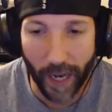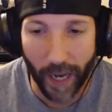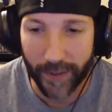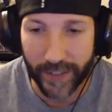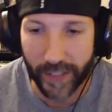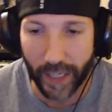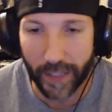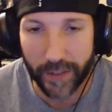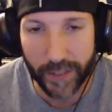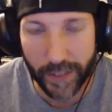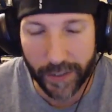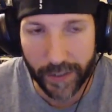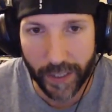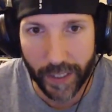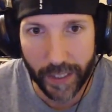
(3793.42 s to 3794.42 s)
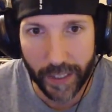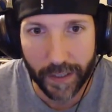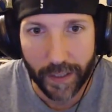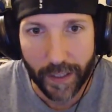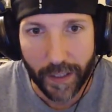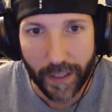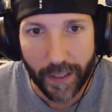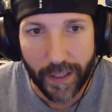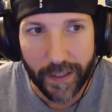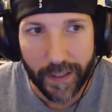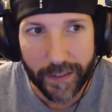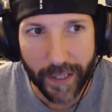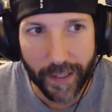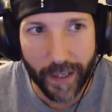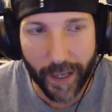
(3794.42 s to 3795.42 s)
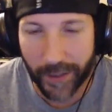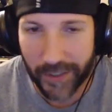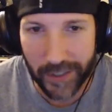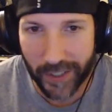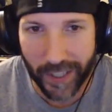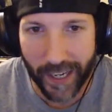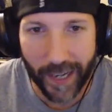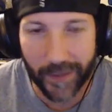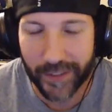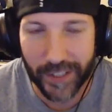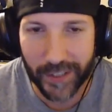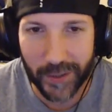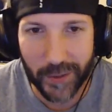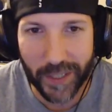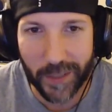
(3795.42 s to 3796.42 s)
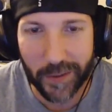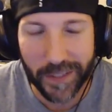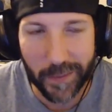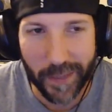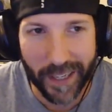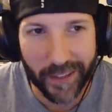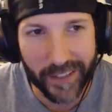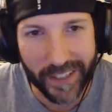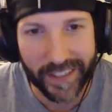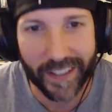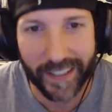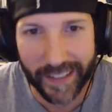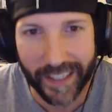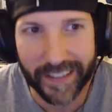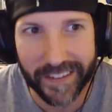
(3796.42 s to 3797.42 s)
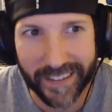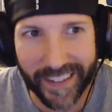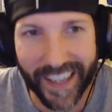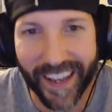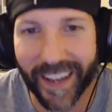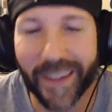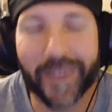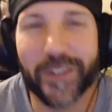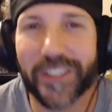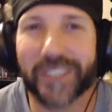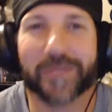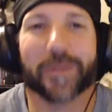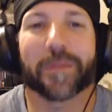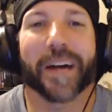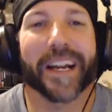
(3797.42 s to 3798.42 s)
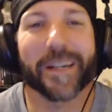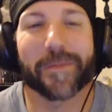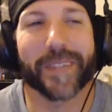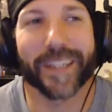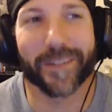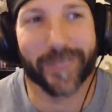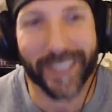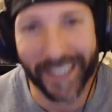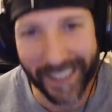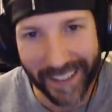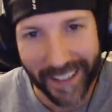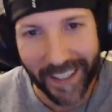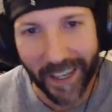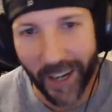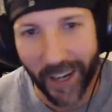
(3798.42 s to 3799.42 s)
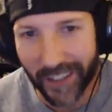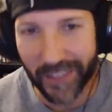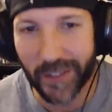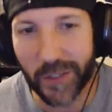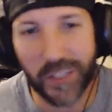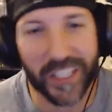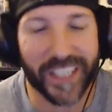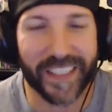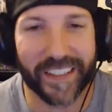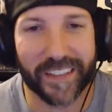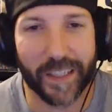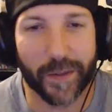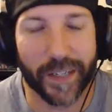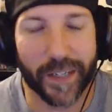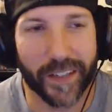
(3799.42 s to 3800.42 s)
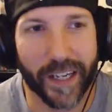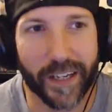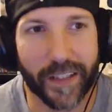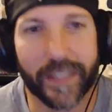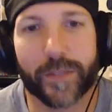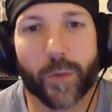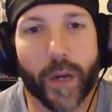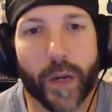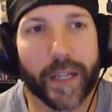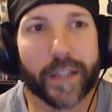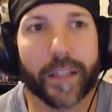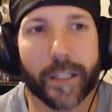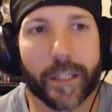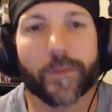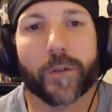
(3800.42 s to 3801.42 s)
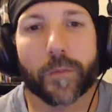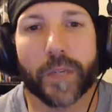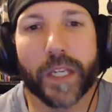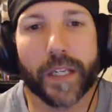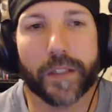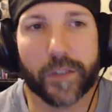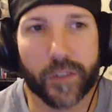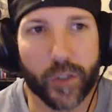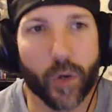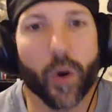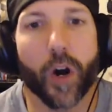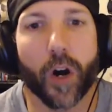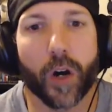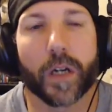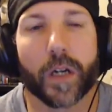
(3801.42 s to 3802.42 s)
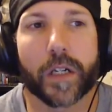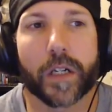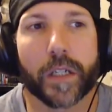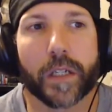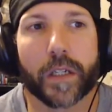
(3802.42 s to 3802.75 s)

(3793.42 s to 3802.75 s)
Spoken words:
was gonna say that I was just agreeing with you, man. I was just like, it was just reminding me of like all the new shit that's coming out now. That's why, like, for me, it's so hard